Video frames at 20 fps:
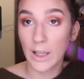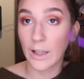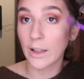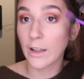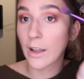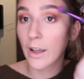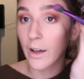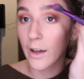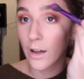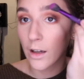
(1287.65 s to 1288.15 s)
Take
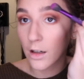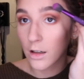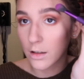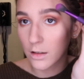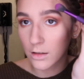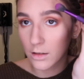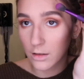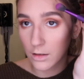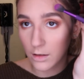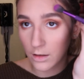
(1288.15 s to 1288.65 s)
that
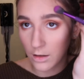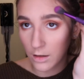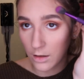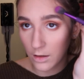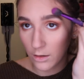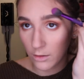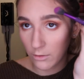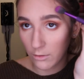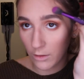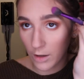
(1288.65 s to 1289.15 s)

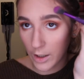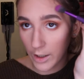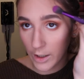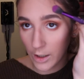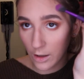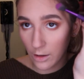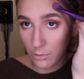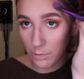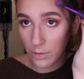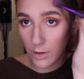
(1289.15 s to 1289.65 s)
right
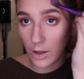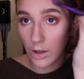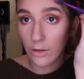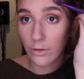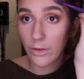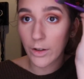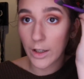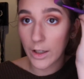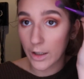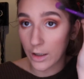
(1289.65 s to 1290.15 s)

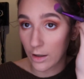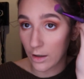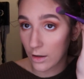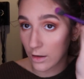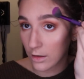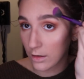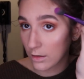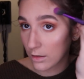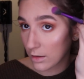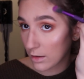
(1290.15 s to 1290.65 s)
above
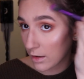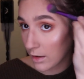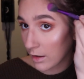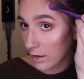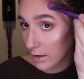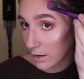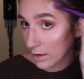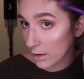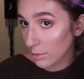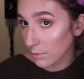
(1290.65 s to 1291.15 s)
here. I
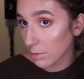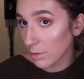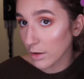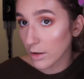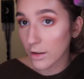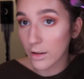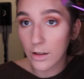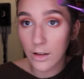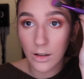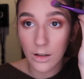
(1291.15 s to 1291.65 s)
like to
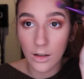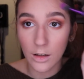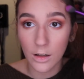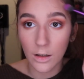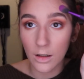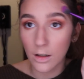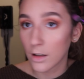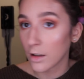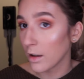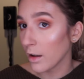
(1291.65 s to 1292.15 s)
put
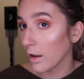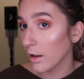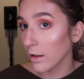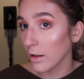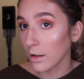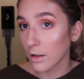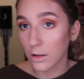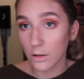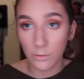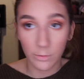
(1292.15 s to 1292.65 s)
a
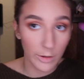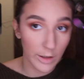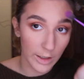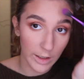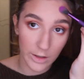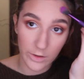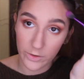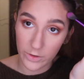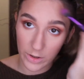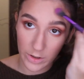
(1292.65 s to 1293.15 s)
little
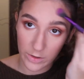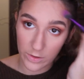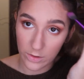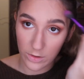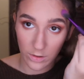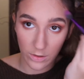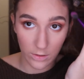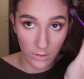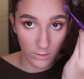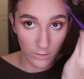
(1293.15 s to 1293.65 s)
bit
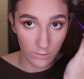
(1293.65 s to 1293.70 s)
just,